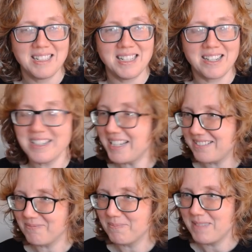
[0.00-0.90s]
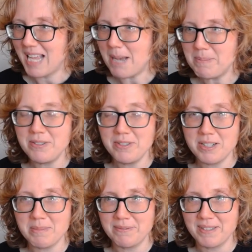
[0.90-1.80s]
All right. Happy New Year,
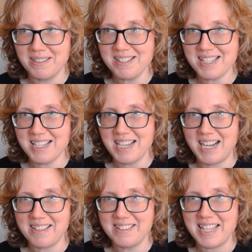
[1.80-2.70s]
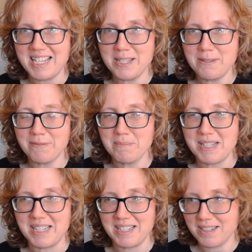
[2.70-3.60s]
my friends. Thank you for
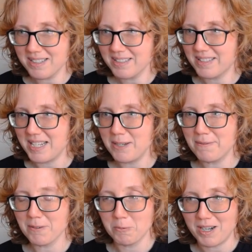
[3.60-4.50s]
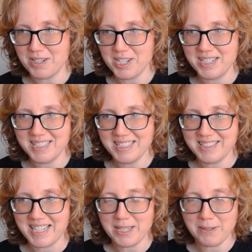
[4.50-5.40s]
being here. Thank you for watching.
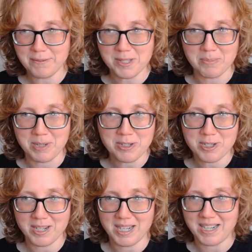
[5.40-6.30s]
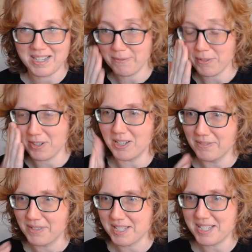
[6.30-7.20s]
Thank you so much for all
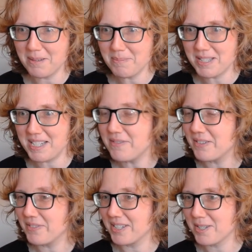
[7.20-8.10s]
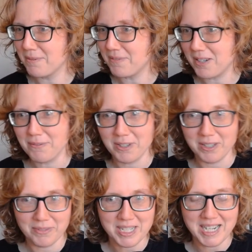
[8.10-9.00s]
of the subs that you've given us so far, for all
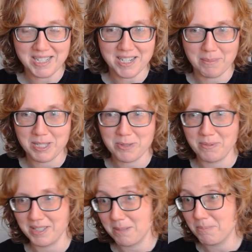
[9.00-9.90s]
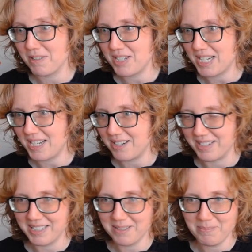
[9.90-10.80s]
of your kind comments. We really appreciate
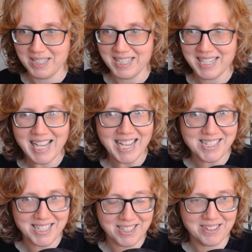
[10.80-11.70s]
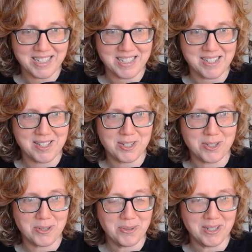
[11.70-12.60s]
hearing them. And here is
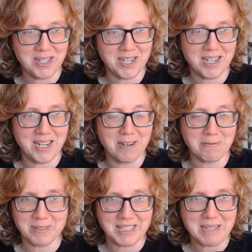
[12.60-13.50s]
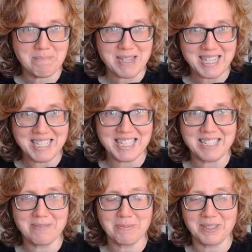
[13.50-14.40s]
to a really big
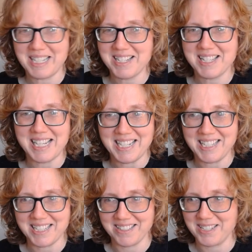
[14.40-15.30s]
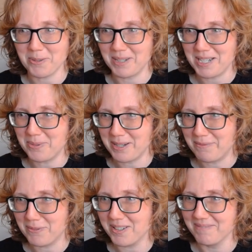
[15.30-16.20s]
and really exciting year in
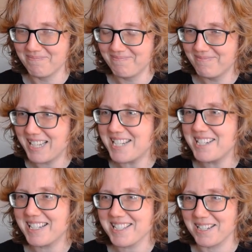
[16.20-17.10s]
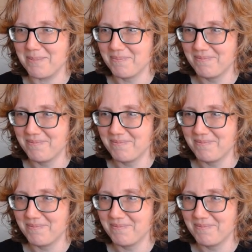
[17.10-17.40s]
2024. Catch you next time.